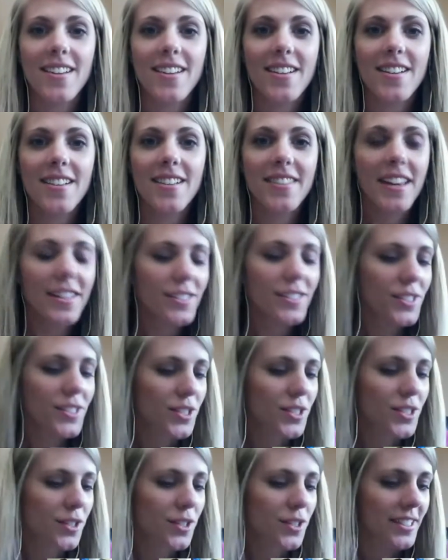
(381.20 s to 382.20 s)
Thanks,
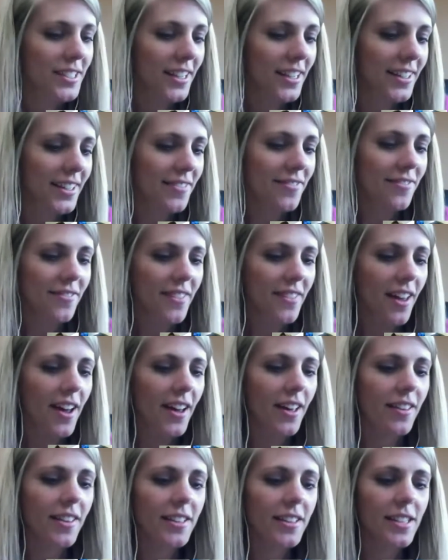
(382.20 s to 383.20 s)
Teresa.
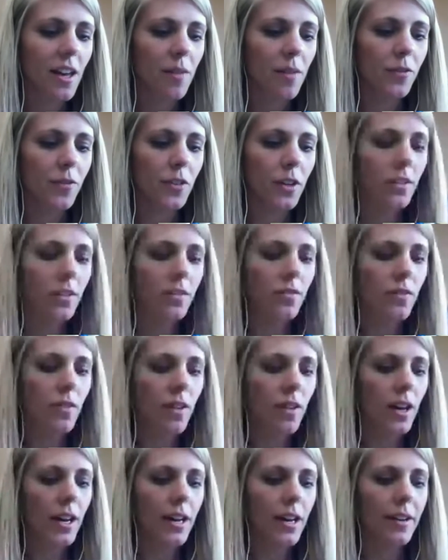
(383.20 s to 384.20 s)
That's helpful.
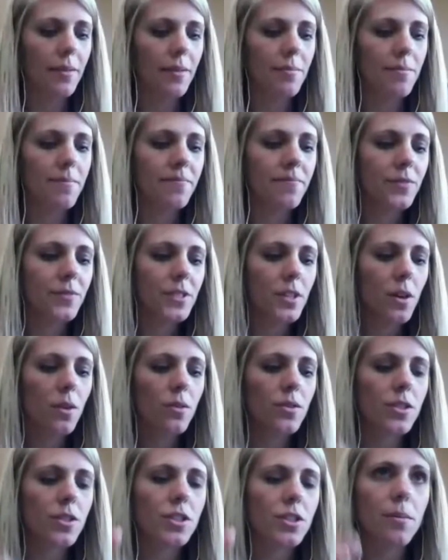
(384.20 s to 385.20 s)

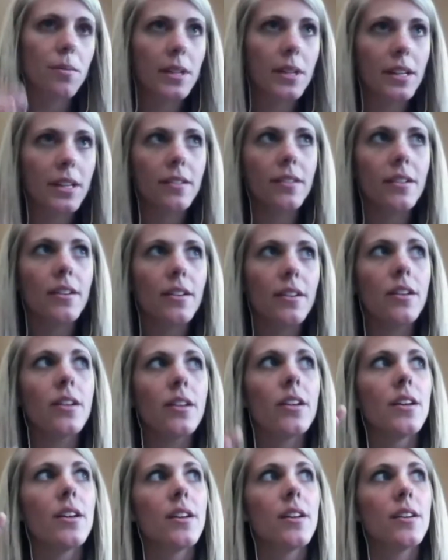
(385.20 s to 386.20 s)
So determining
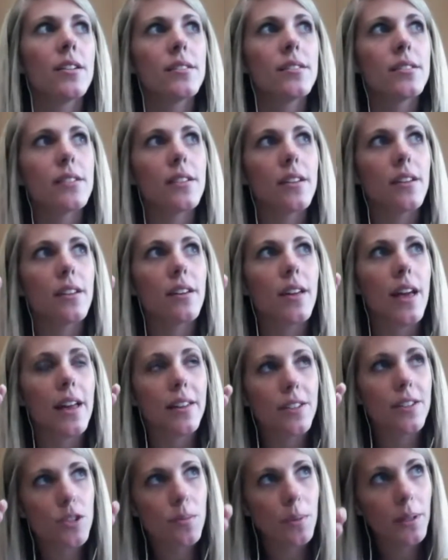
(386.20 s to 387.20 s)

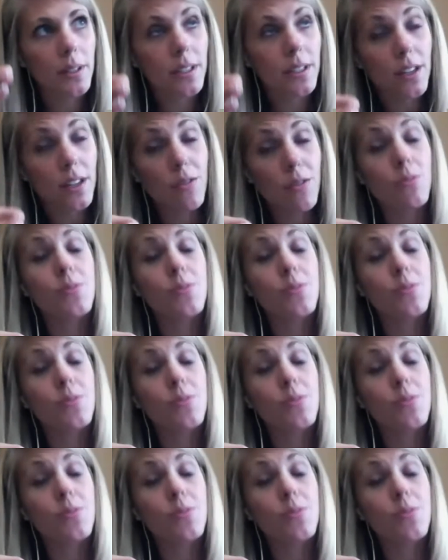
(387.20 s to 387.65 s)
eligibility through